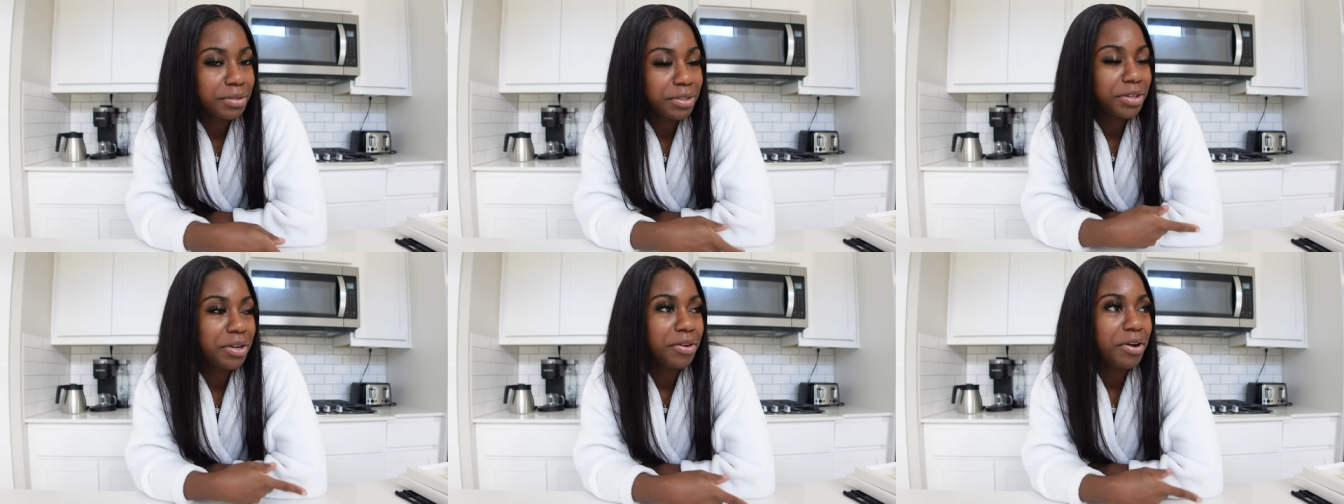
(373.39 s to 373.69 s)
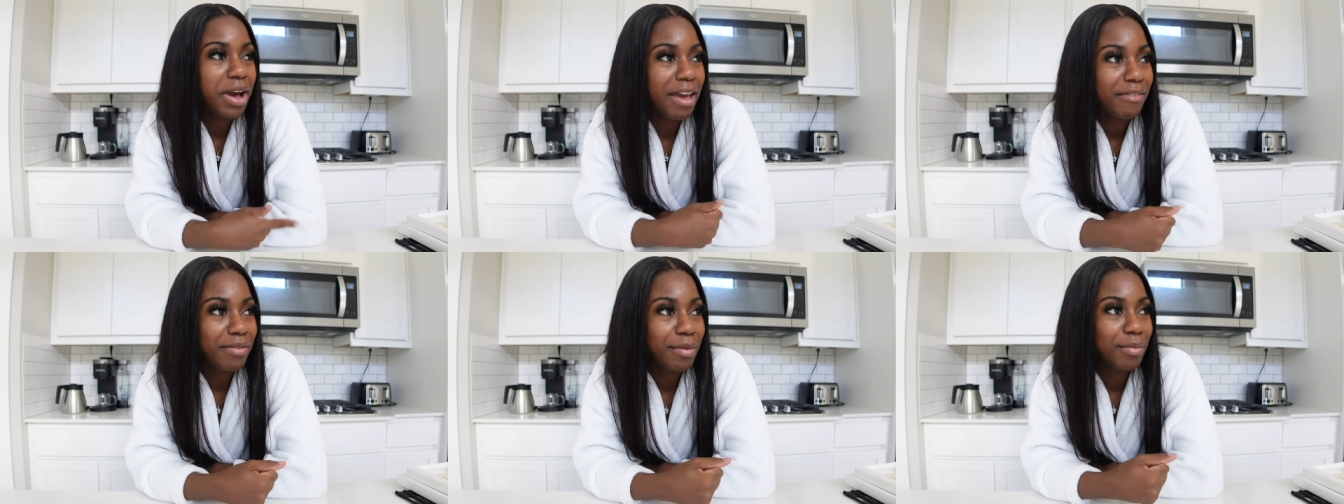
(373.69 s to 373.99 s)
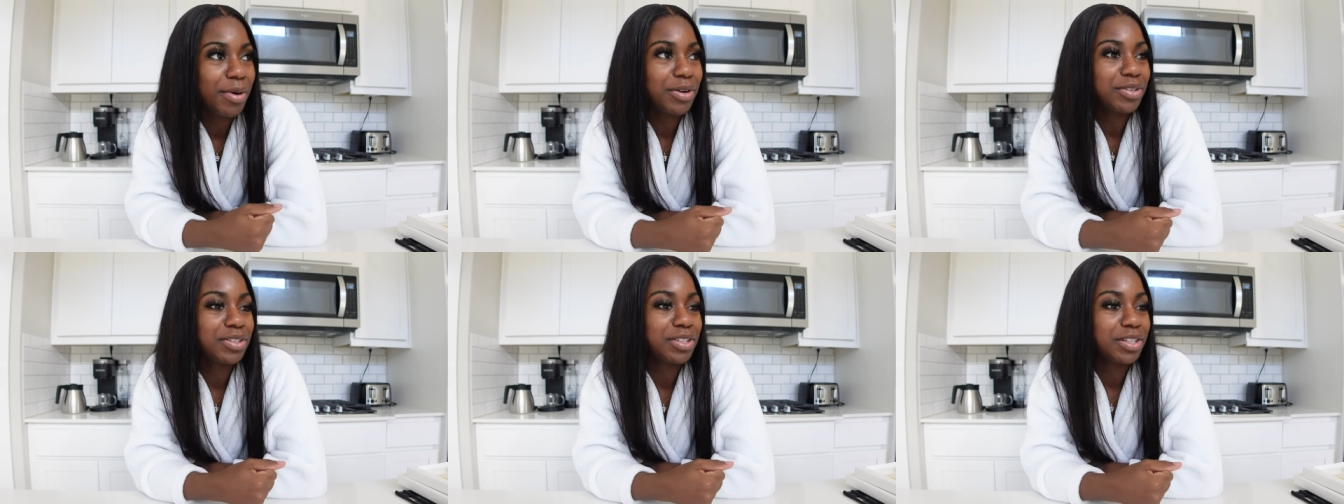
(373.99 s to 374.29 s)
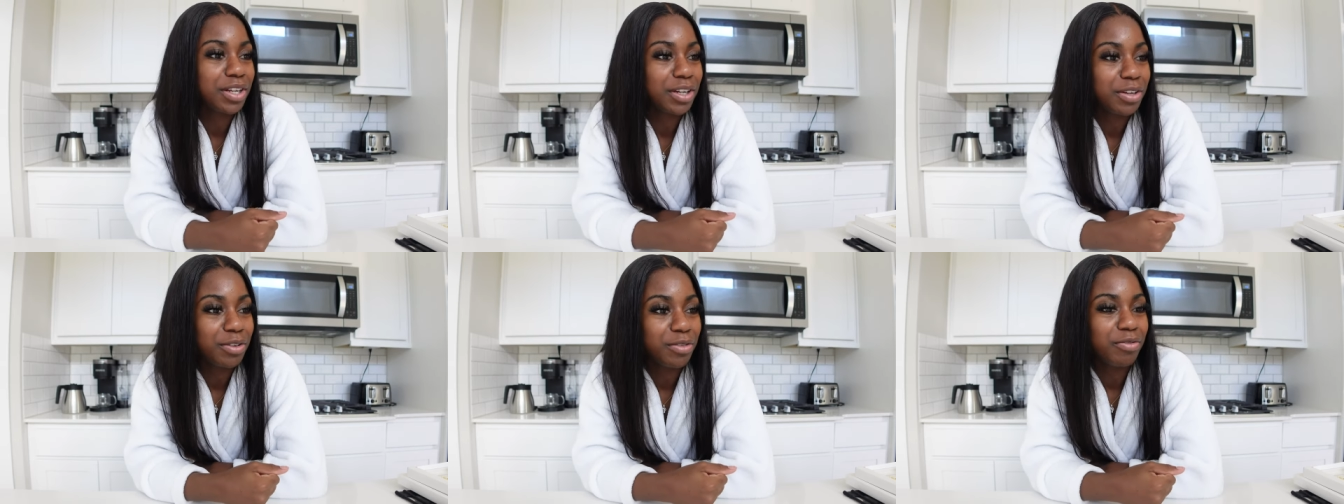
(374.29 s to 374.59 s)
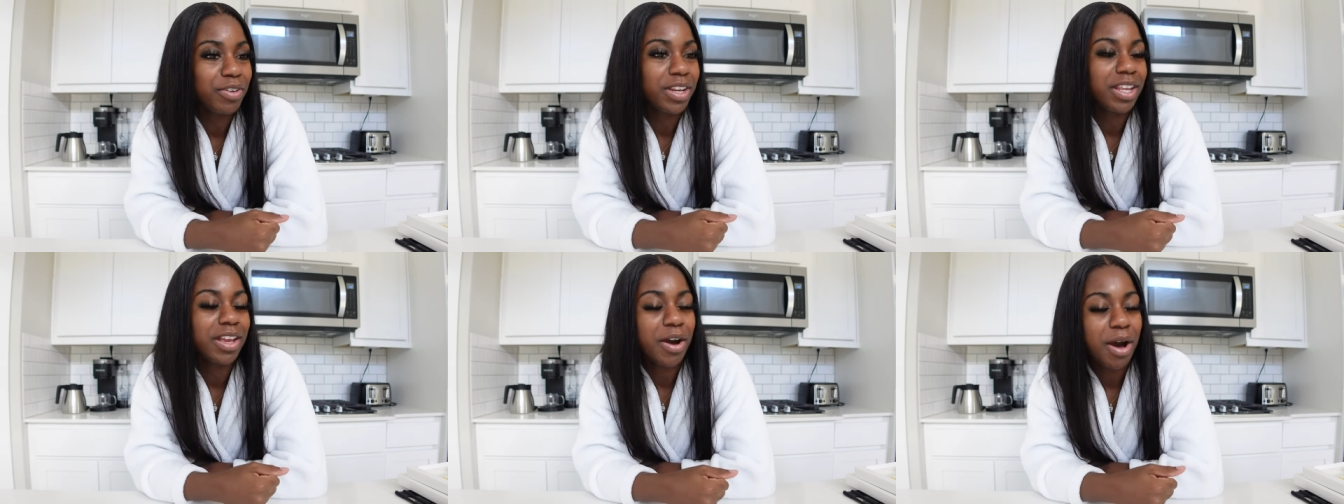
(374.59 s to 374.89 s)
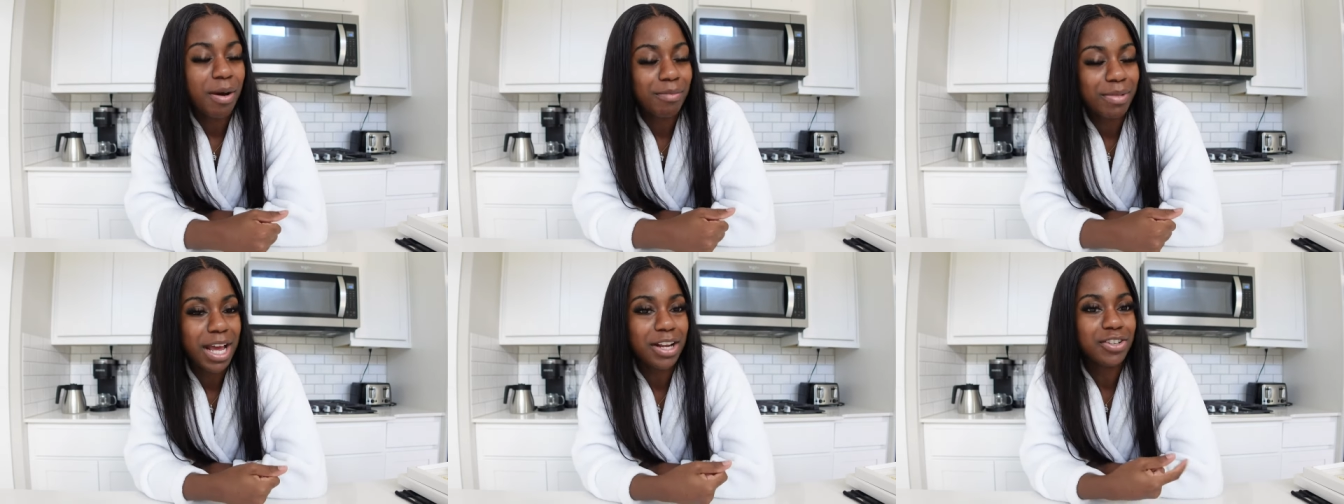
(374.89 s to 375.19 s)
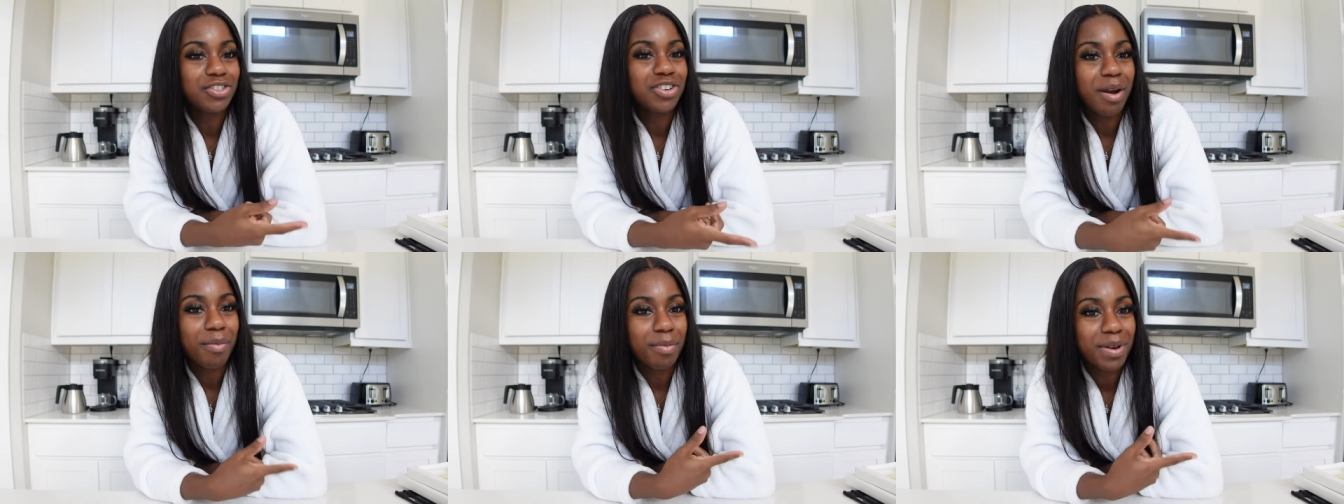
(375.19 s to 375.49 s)
You know, haven't posted a new video. I'm
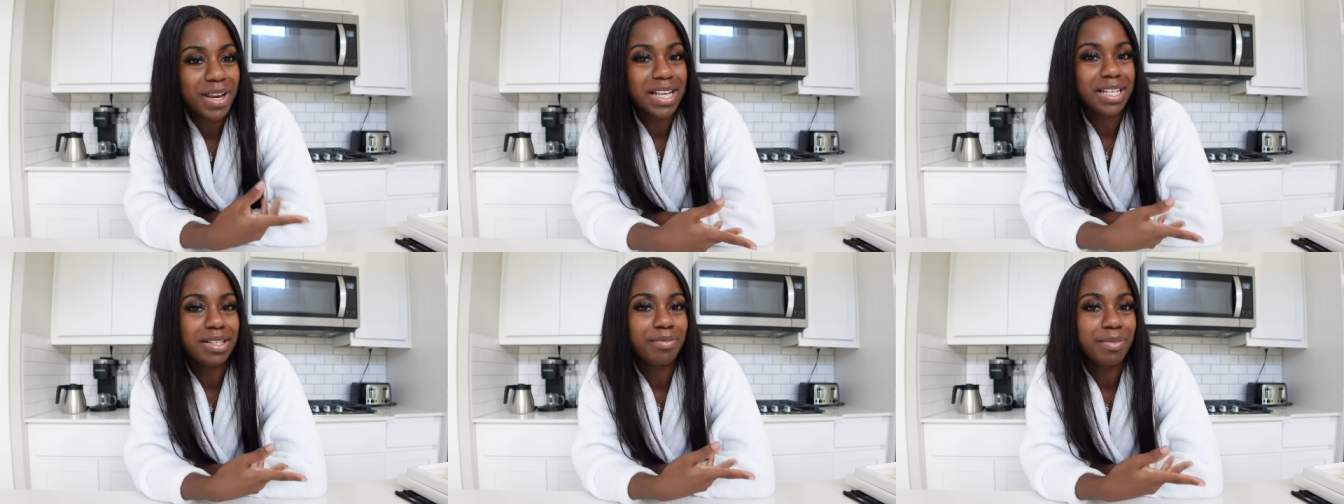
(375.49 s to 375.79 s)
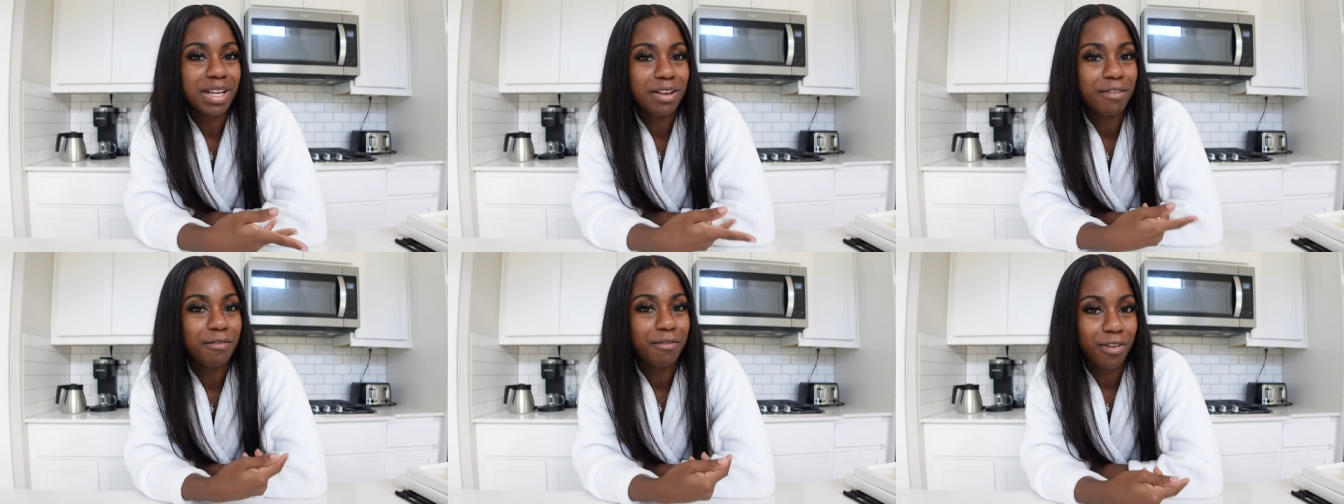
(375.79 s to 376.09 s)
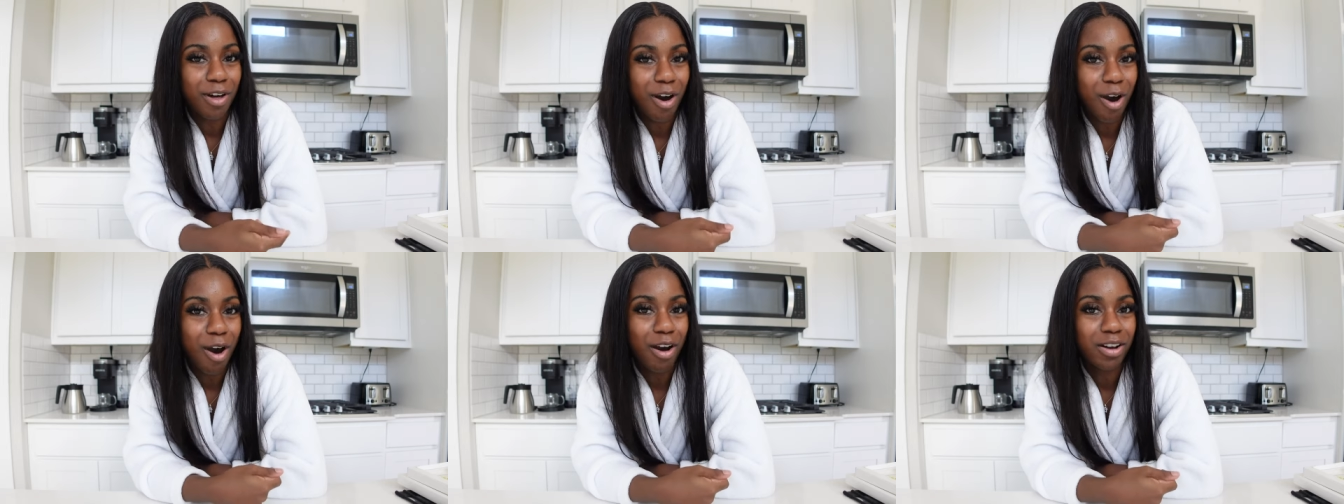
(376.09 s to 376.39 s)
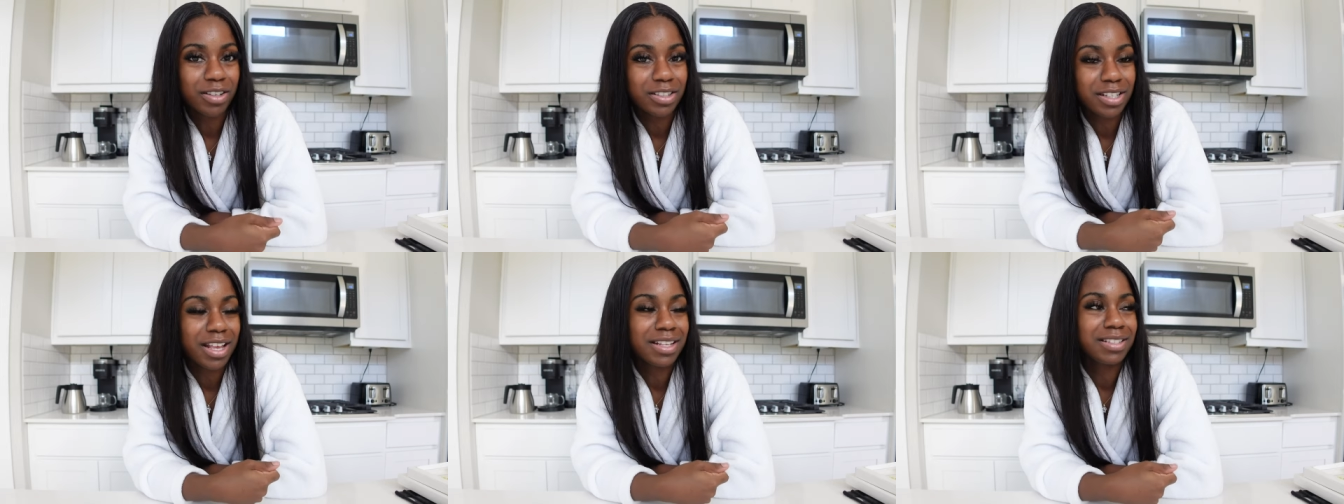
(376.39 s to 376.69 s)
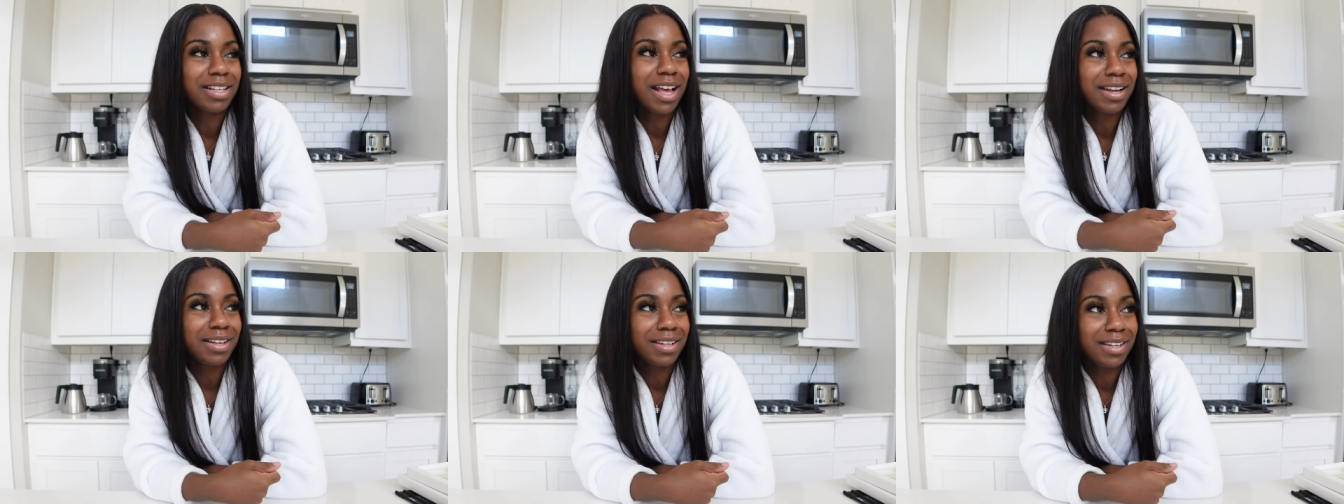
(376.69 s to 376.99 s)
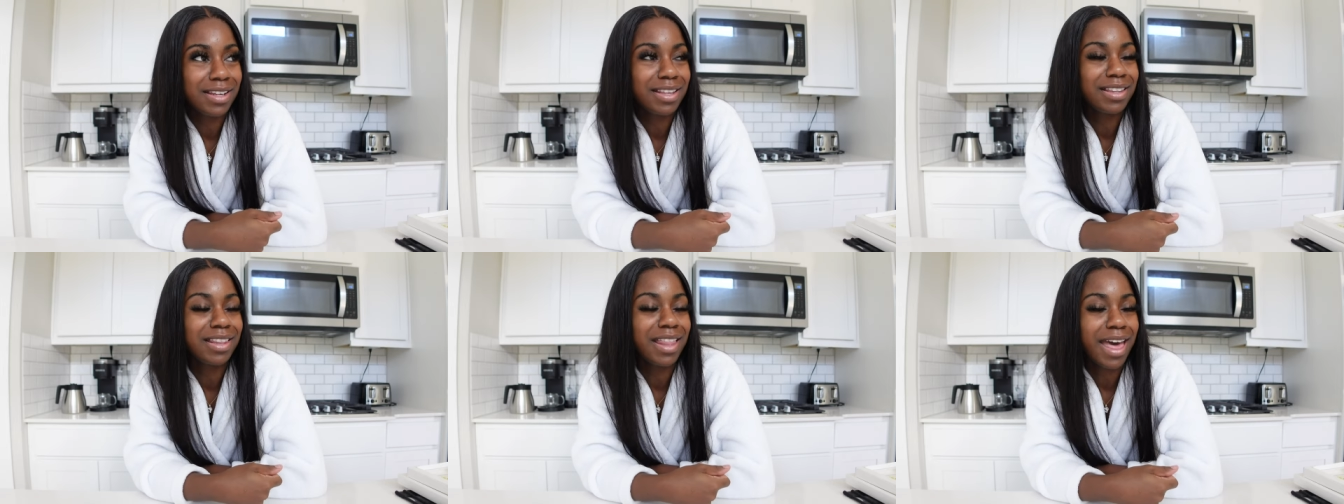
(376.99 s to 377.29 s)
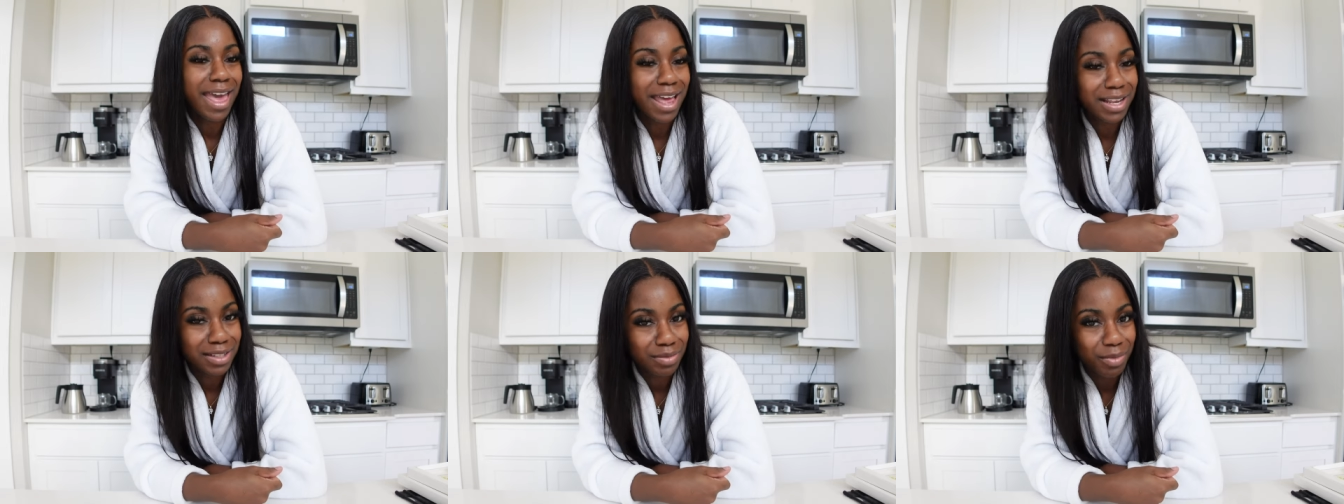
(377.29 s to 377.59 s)
not dropping as many vlogs as I did
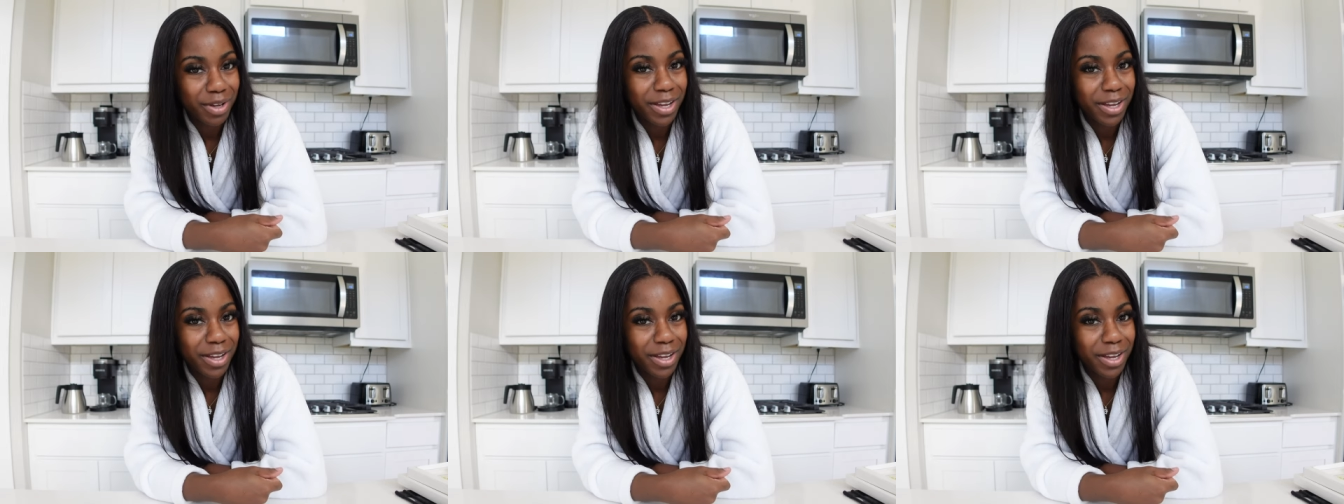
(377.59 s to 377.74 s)
last